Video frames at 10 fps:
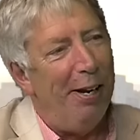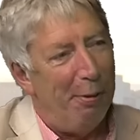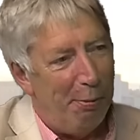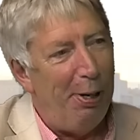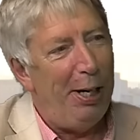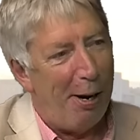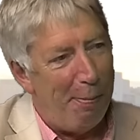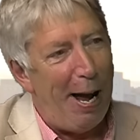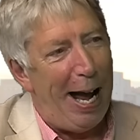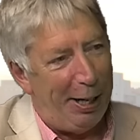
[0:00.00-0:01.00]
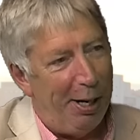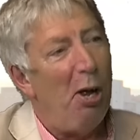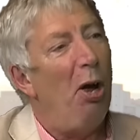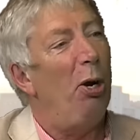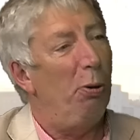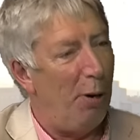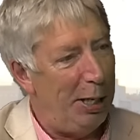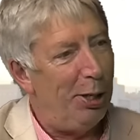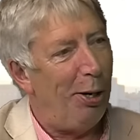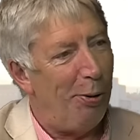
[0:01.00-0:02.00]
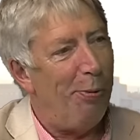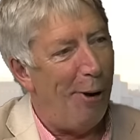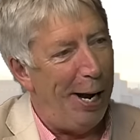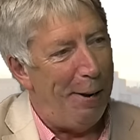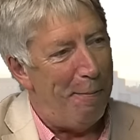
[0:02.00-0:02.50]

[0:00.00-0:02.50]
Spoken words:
we go back quite a long way.